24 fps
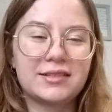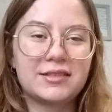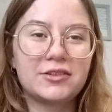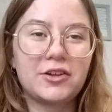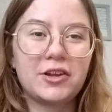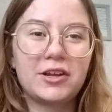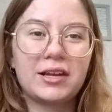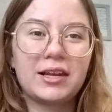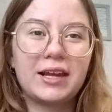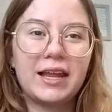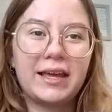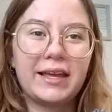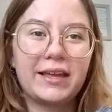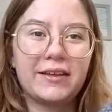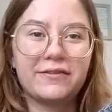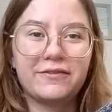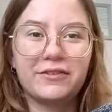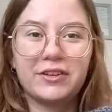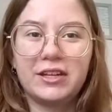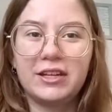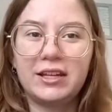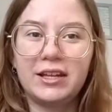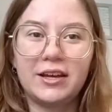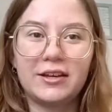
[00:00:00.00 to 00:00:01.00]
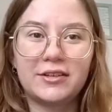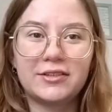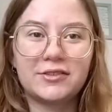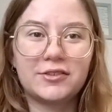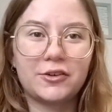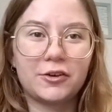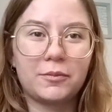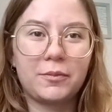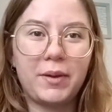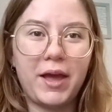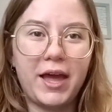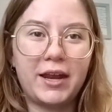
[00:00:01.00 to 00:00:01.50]
Not like a vanilla
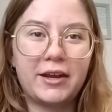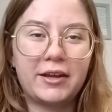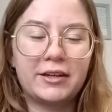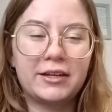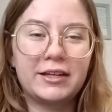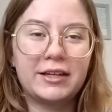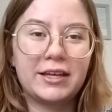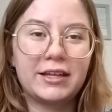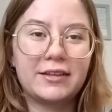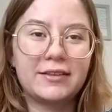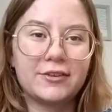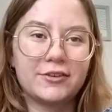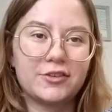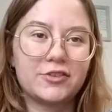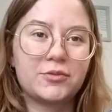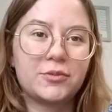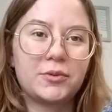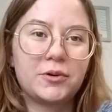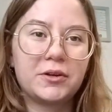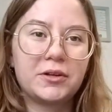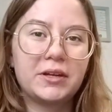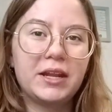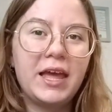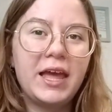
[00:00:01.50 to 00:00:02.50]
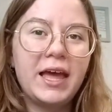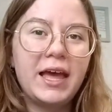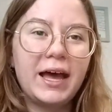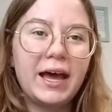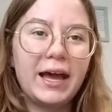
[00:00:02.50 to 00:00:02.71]
sock pattern like this one.